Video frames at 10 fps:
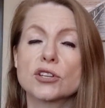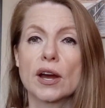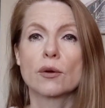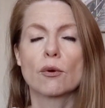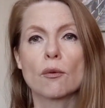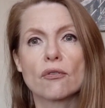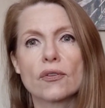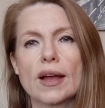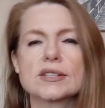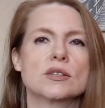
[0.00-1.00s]
trying to
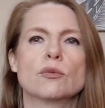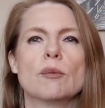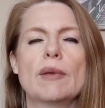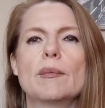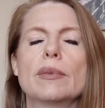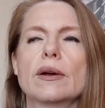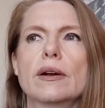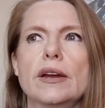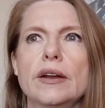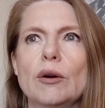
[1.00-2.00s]
reflect and
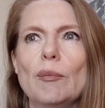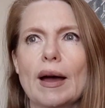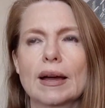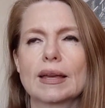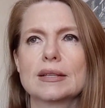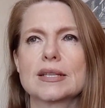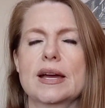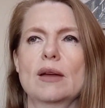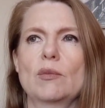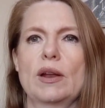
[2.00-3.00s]
remember, back in
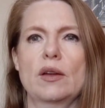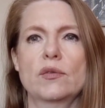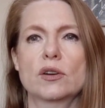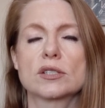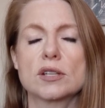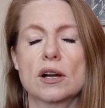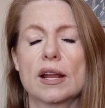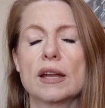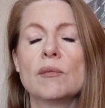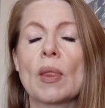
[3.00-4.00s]
time when I first
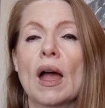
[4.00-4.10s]
started,